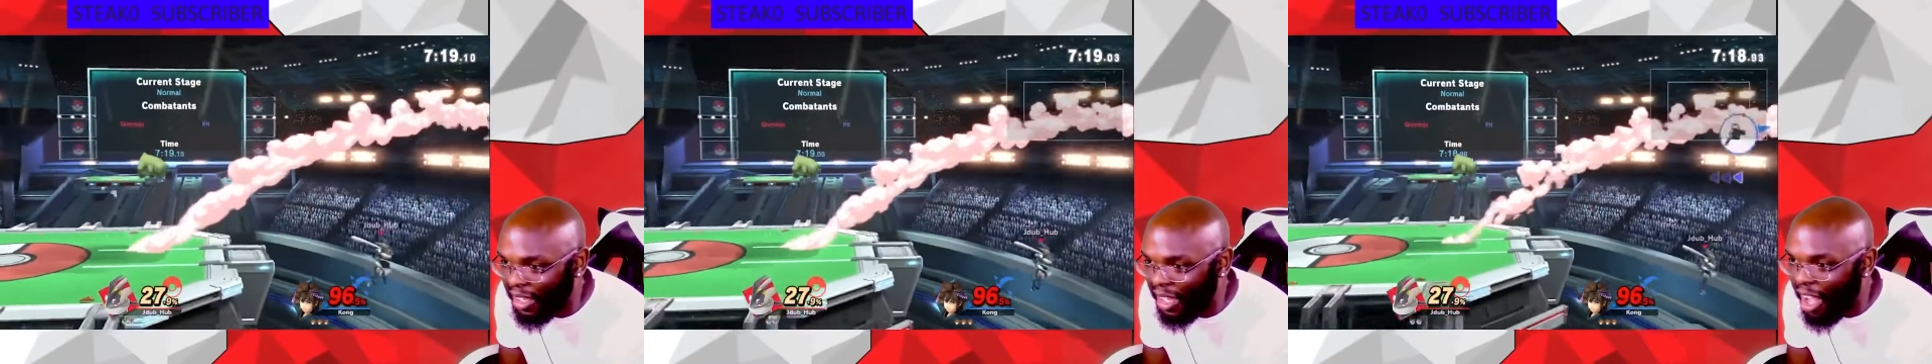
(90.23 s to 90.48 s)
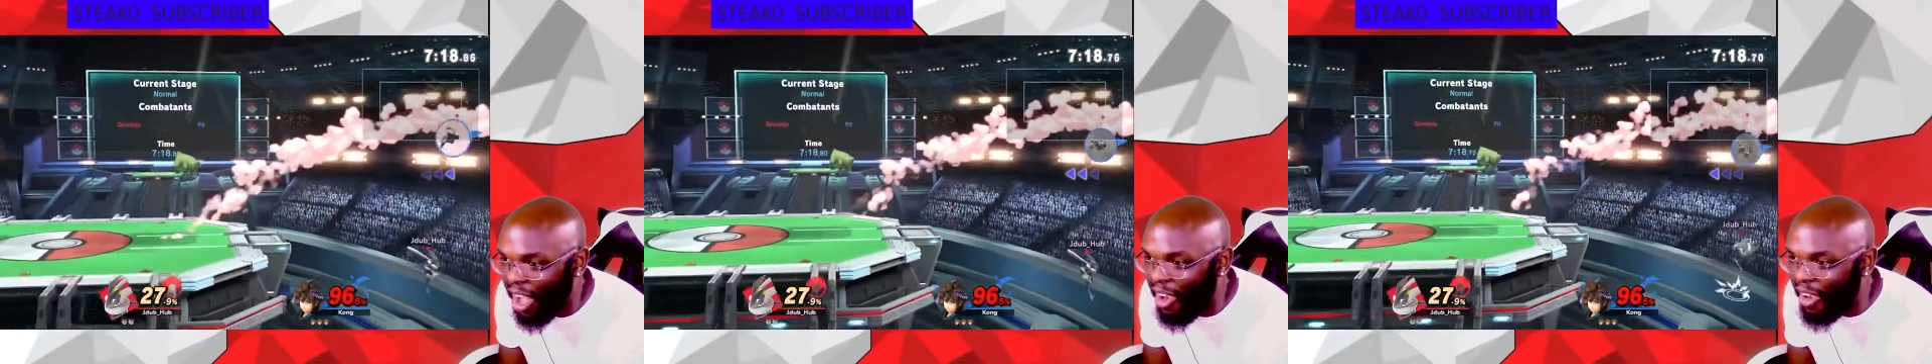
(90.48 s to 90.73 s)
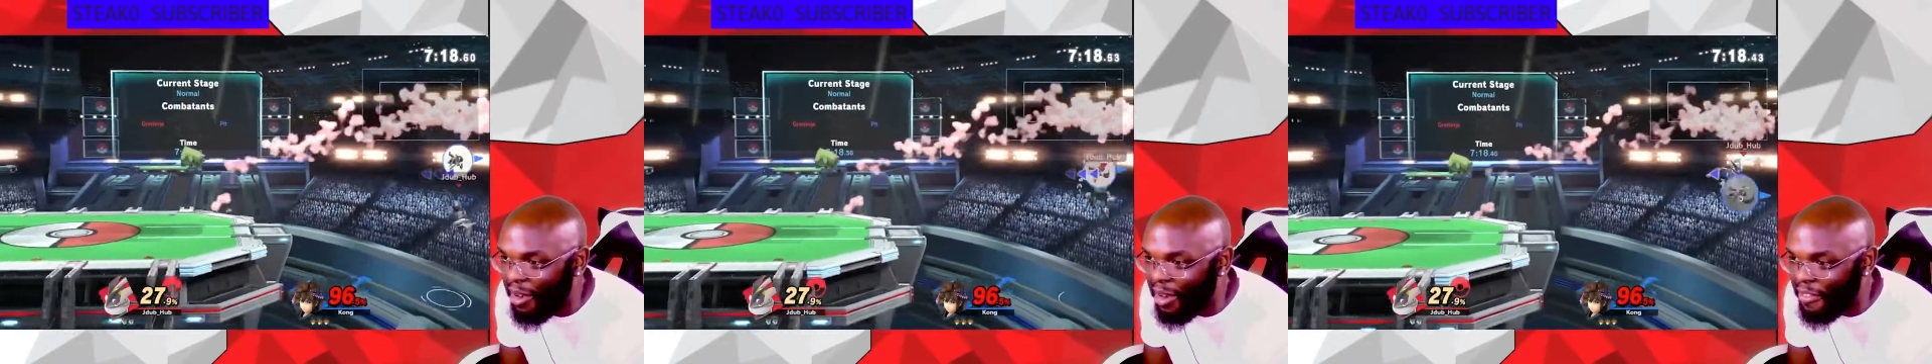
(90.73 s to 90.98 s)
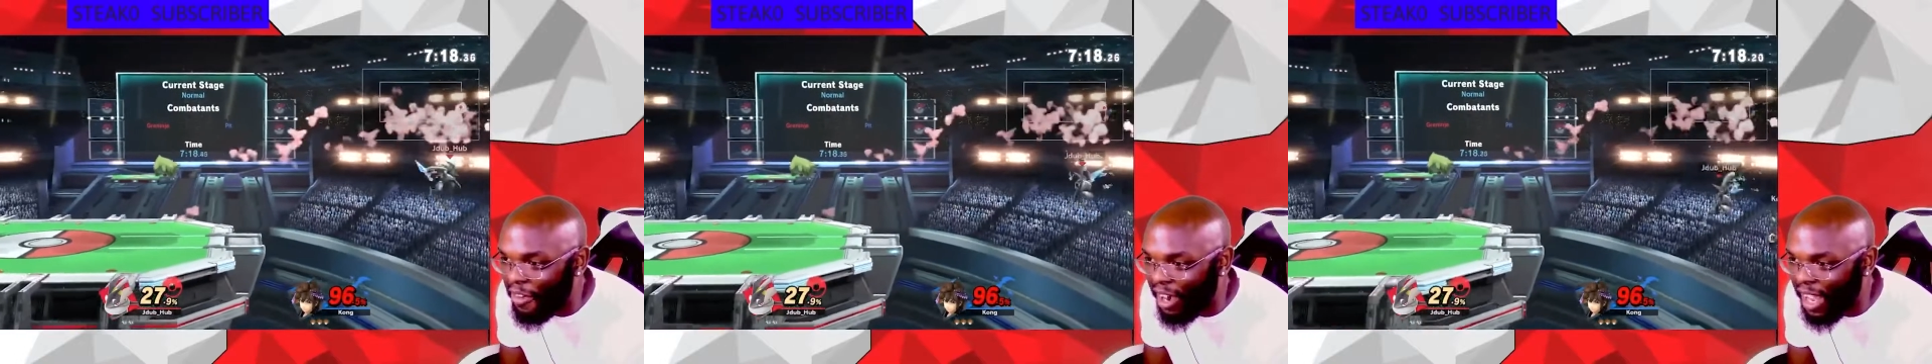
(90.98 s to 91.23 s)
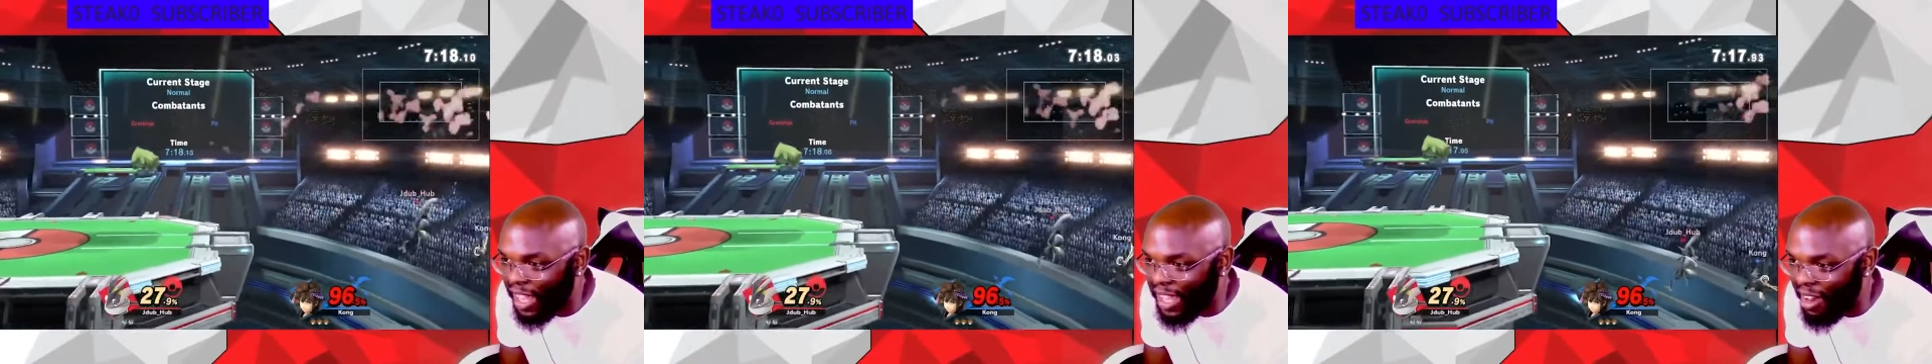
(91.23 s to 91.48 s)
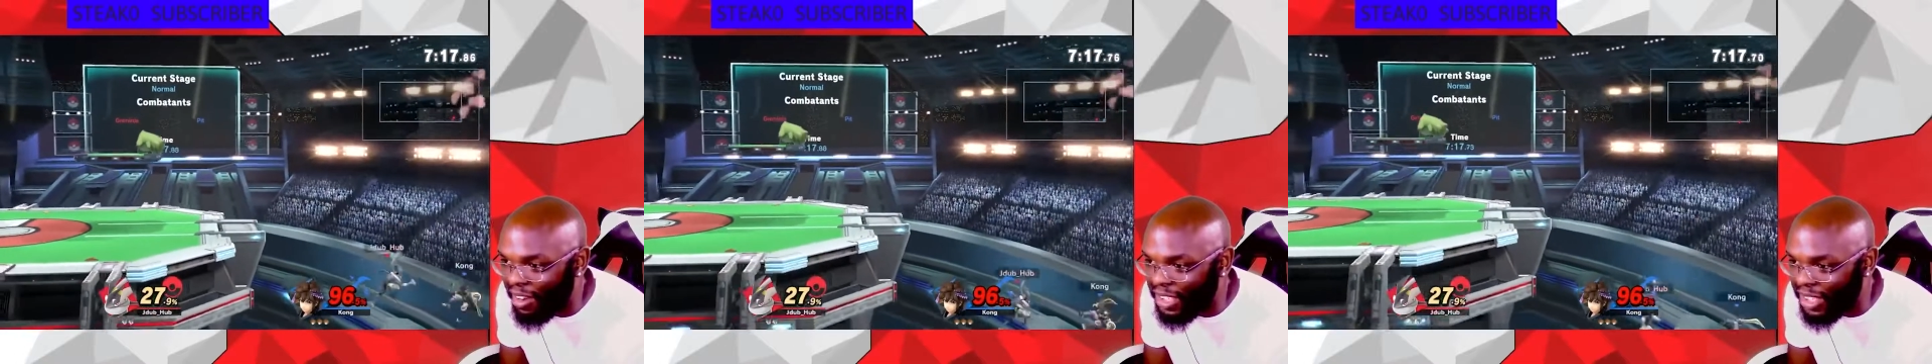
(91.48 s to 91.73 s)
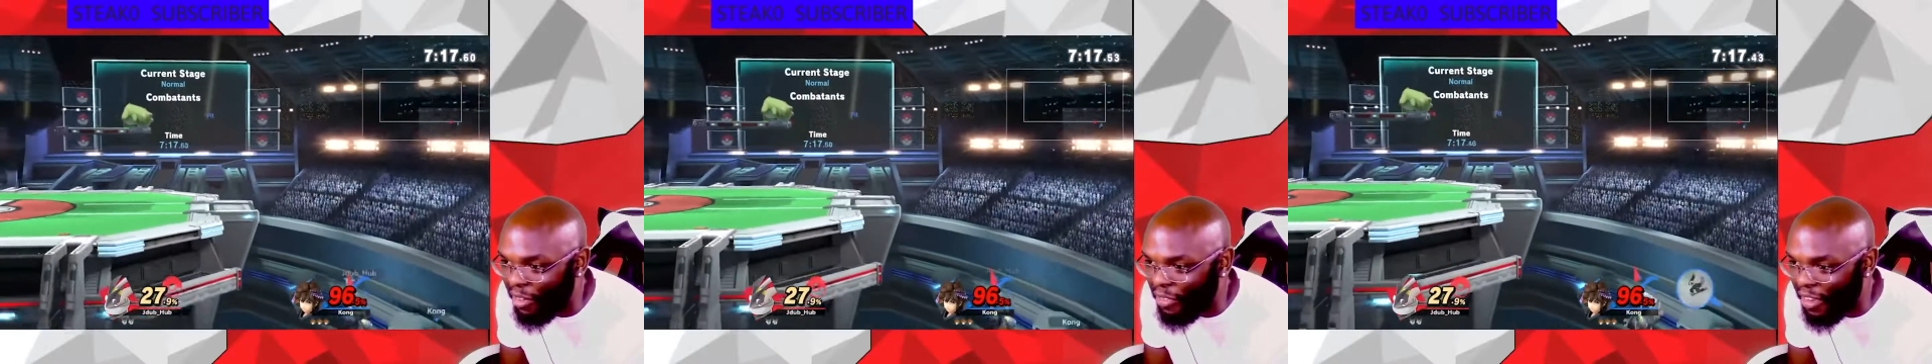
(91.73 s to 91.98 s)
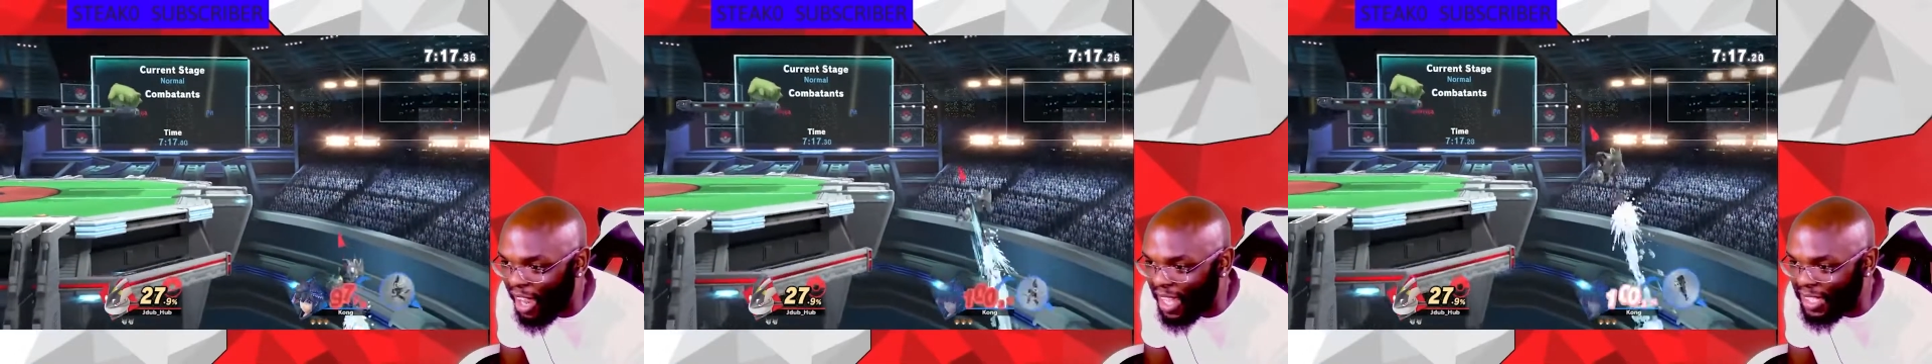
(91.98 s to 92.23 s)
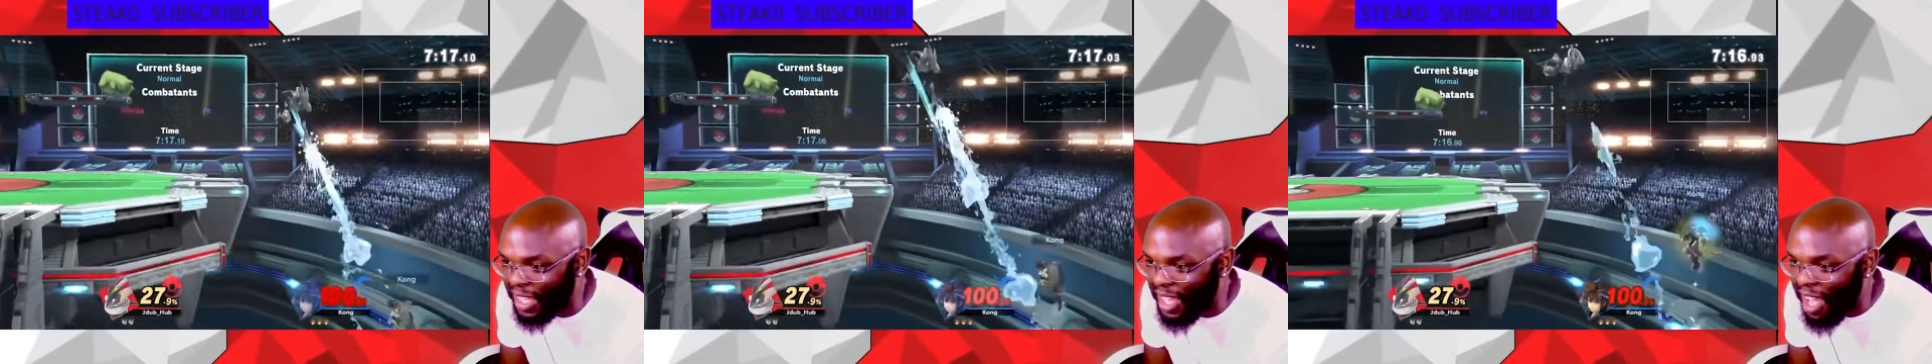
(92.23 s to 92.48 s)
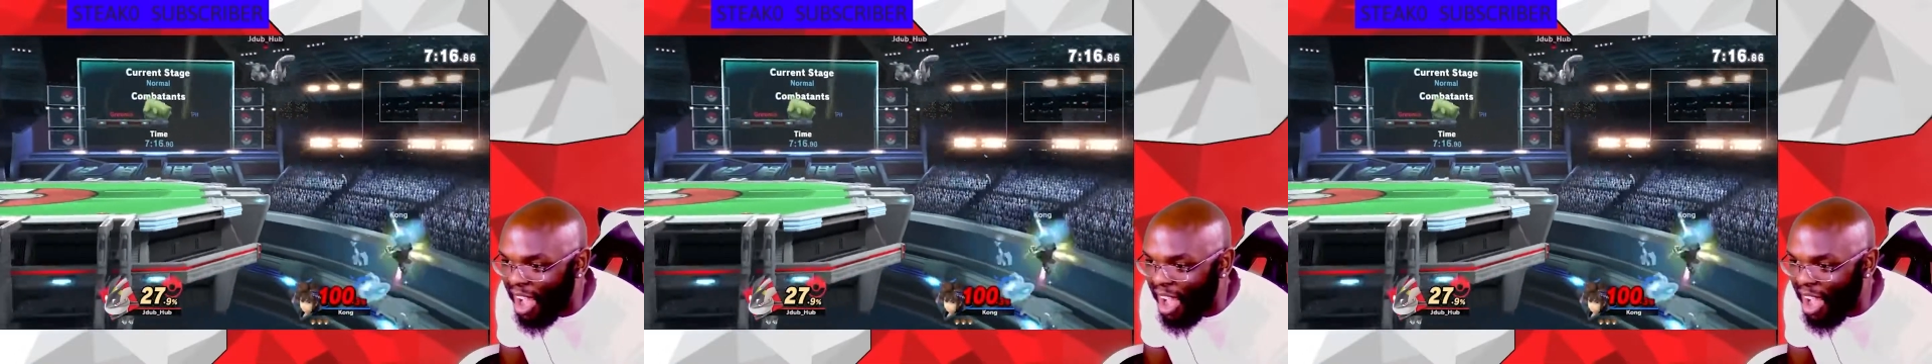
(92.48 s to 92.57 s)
Oh, he went for that counter so fast.